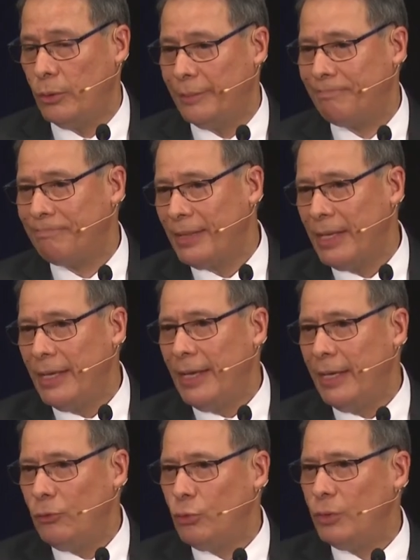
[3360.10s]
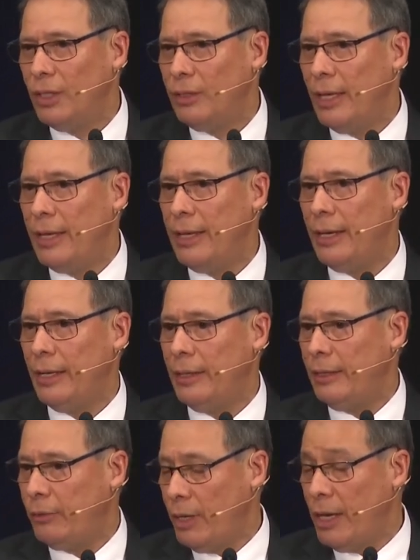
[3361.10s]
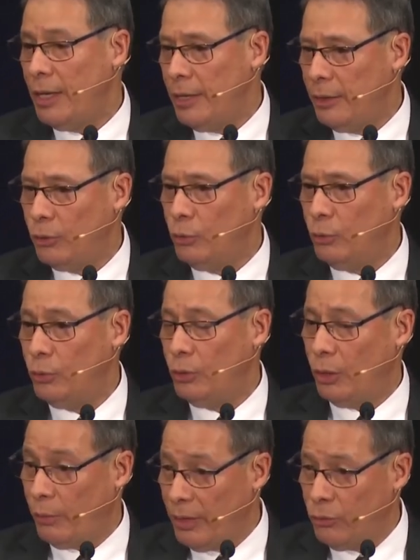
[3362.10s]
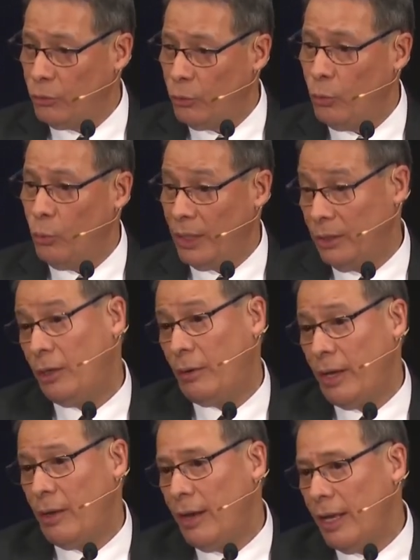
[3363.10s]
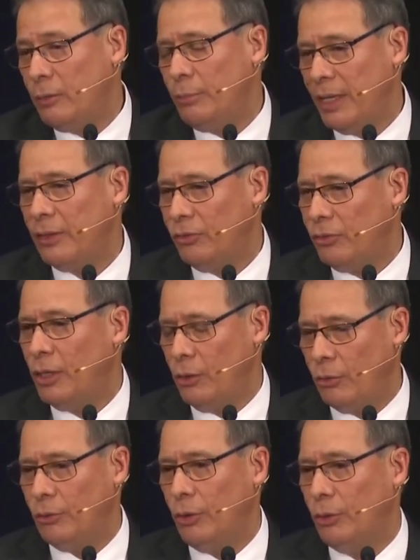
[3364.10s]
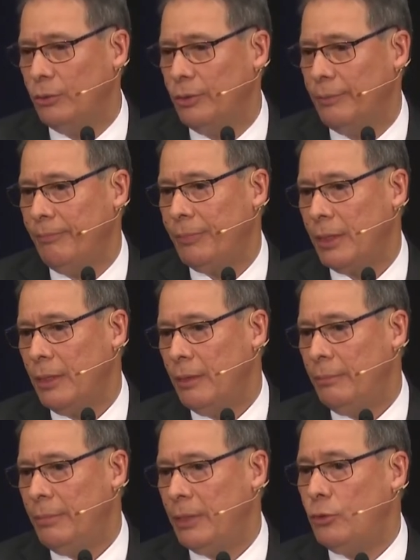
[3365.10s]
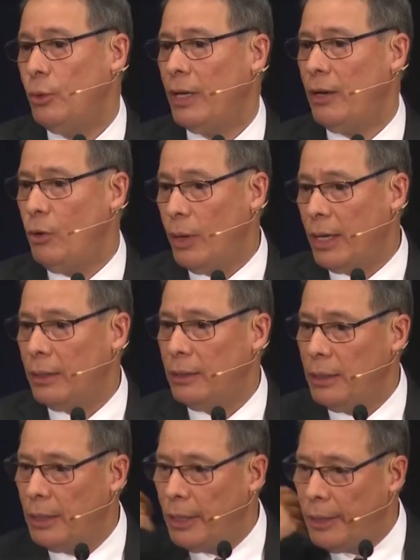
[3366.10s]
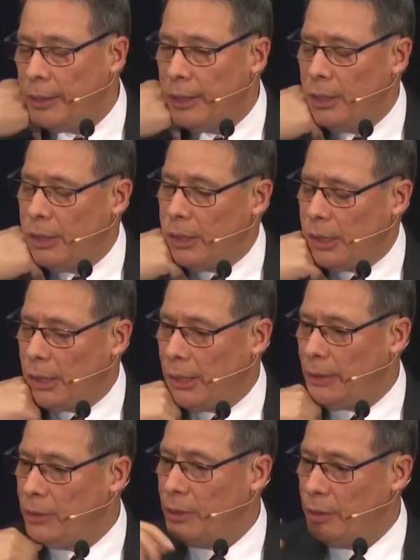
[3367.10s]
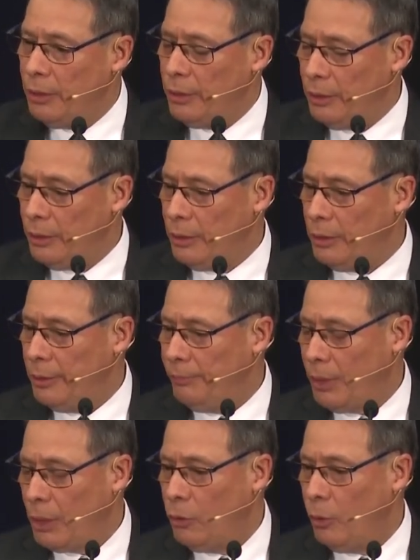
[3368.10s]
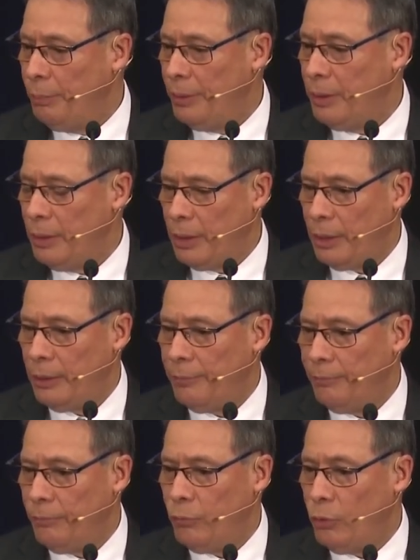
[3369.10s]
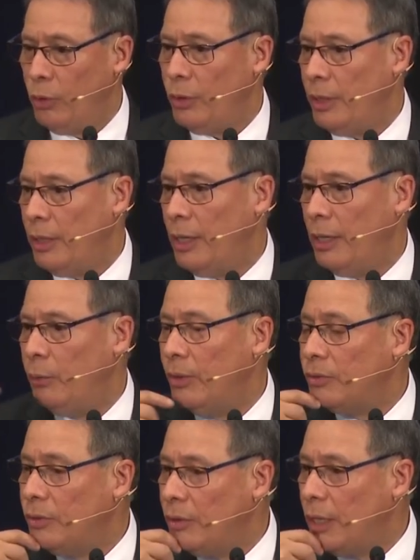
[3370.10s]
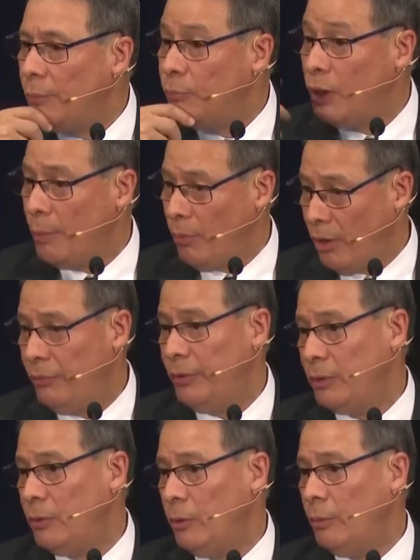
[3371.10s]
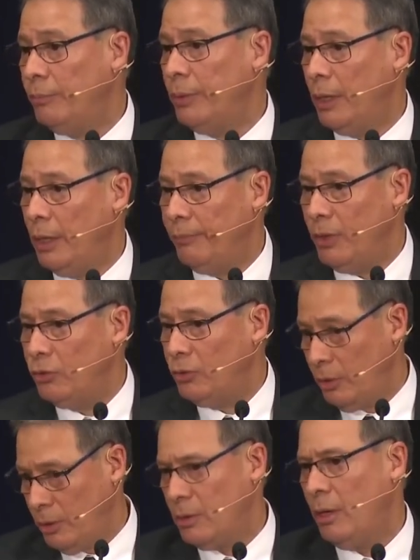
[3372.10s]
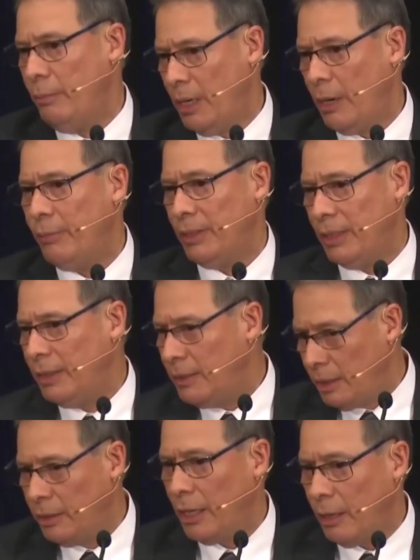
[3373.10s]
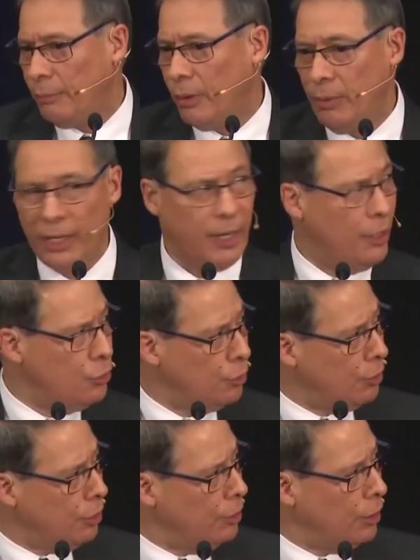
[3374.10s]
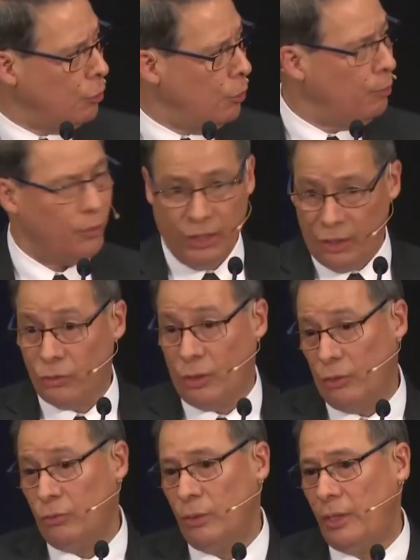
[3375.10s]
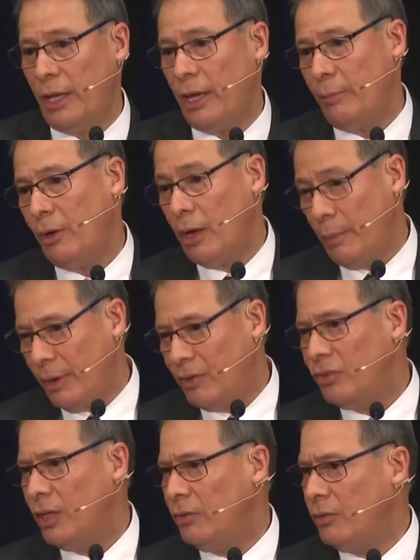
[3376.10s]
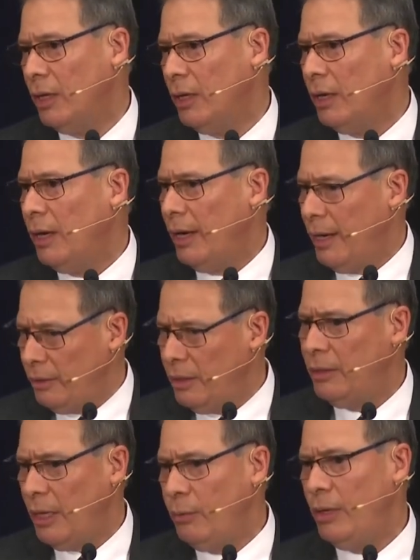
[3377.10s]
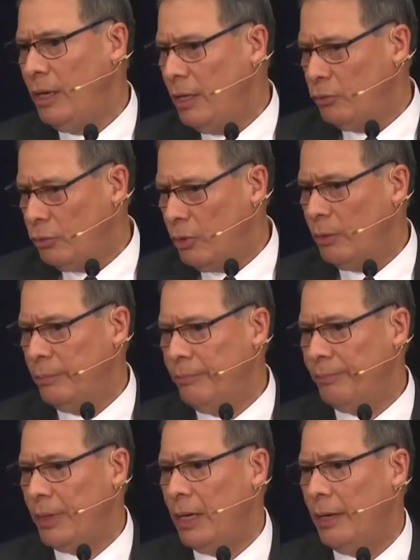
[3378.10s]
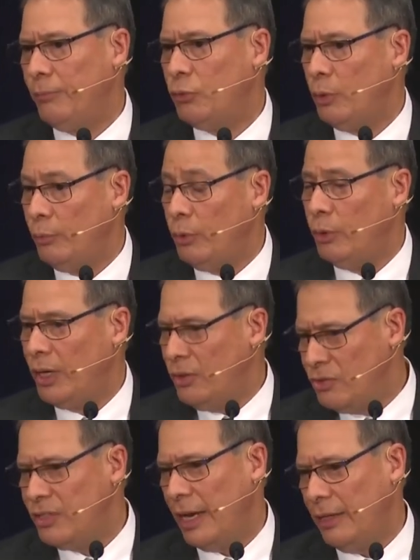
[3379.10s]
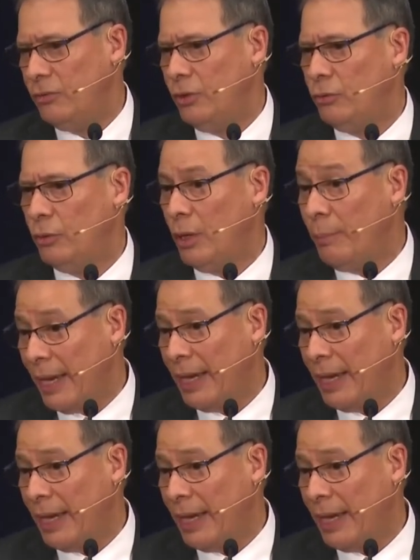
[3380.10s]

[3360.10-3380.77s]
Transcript: or, and so the data related to the rest of what deregulate MYC is still unknown. But you can look at the, uh, uh, I think the, the, the group in um, Florida, what's his name? The Moffitt Group uh, is, is coming up with a detailed publication on the group of discussed today, MLMRCs, mm -hmm. and I think that will lead some, um, some more insights into the